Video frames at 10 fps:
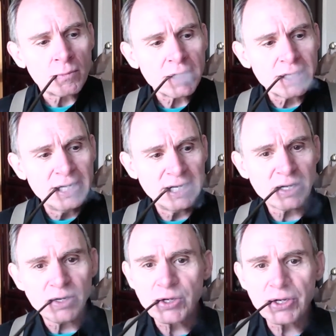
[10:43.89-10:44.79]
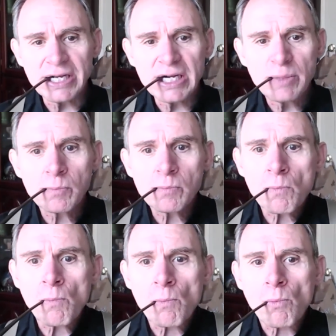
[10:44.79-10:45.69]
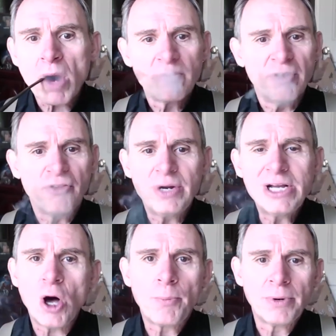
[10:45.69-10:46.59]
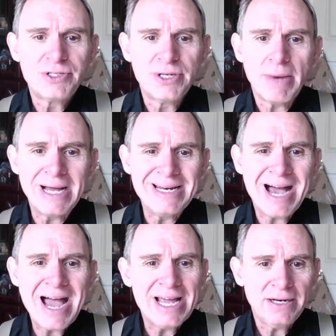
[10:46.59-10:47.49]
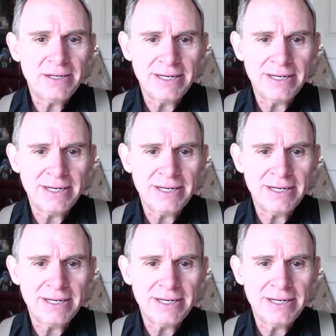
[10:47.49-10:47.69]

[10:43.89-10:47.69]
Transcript: And those are the three culprits in my diet.